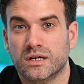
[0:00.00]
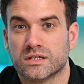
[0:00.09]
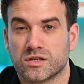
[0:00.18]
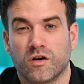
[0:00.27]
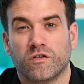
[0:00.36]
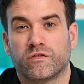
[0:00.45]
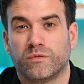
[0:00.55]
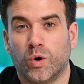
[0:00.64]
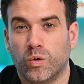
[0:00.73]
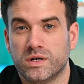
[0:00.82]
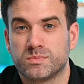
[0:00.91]
So I've
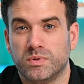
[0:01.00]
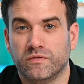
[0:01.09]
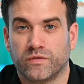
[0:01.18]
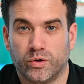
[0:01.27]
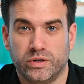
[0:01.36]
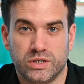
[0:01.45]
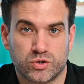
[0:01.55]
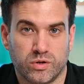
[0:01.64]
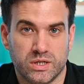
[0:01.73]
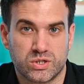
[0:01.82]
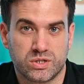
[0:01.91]
always been very
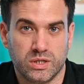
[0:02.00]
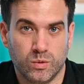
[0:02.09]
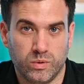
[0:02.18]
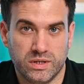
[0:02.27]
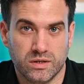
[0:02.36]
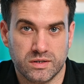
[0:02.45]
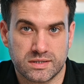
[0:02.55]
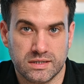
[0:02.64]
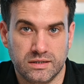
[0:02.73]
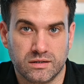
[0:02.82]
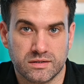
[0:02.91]
entrenched in the Windows
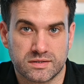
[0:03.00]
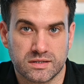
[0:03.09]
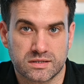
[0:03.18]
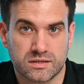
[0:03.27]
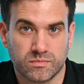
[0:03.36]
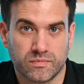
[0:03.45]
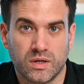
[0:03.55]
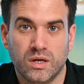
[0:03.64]
ecosystem.